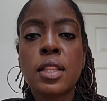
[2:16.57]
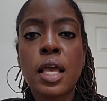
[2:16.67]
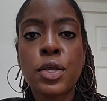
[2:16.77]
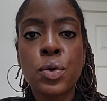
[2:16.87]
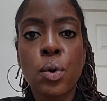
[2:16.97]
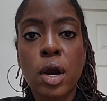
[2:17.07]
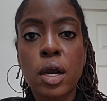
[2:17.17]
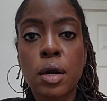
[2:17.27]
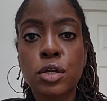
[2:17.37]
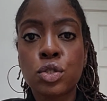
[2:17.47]
that you
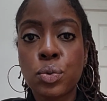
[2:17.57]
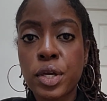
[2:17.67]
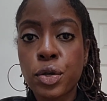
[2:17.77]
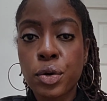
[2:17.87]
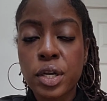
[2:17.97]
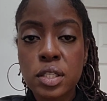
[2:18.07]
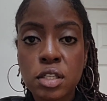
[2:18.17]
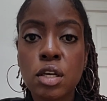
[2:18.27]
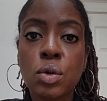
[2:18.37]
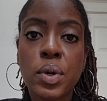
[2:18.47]
are doing your
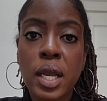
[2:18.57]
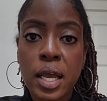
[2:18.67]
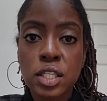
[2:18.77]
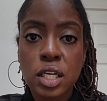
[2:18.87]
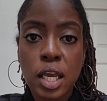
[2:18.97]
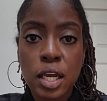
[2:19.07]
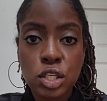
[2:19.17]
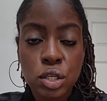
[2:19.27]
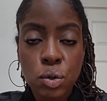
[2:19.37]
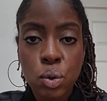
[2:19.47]
continuing
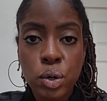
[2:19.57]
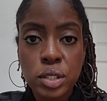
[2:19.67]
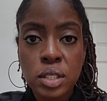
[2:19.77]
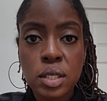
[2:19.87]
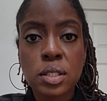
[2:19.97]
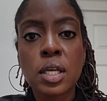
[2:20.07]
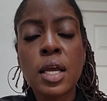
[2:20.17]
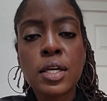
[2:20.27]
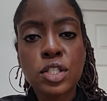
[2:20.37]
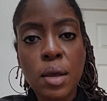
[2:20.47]
education courses
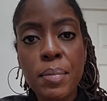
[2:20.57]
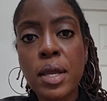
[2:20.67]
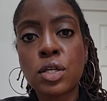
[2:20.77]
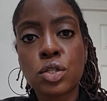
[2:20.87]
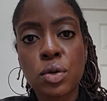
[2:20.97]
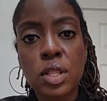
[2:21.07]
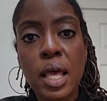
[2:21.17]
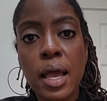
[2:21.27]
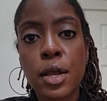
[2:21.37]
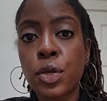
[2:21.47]
to make sure
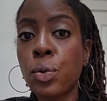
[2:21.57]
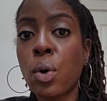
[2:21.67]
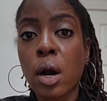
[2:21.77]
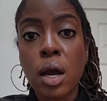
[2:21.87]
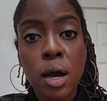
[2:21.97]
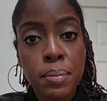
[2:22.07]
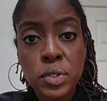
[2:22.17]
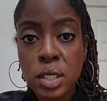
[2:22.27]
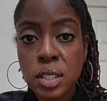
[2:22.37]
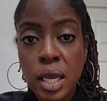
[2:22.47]
that you are up
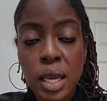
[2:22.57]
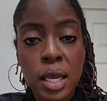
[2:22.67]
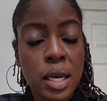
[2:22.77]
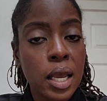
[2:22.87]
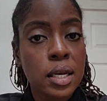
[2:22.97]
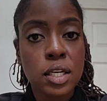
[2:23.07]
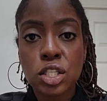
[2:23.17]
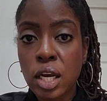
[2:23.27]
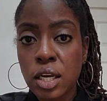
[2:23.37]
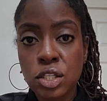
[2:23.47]
to date in any
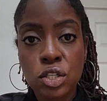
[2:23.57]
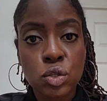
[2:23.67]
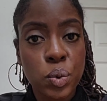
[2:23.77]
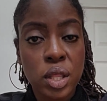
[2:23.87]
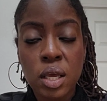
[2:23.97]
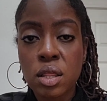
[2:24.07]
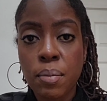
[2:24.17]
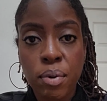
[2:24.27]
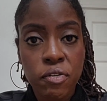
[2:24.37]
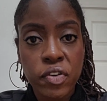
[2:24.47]
changes within the
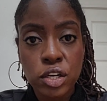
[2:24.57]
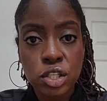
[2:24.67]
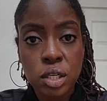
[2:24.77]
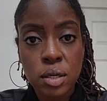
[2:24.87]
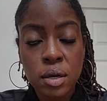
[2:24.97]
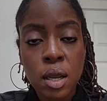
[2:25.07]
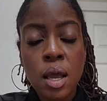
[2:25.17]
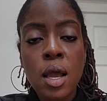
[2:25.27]
profession.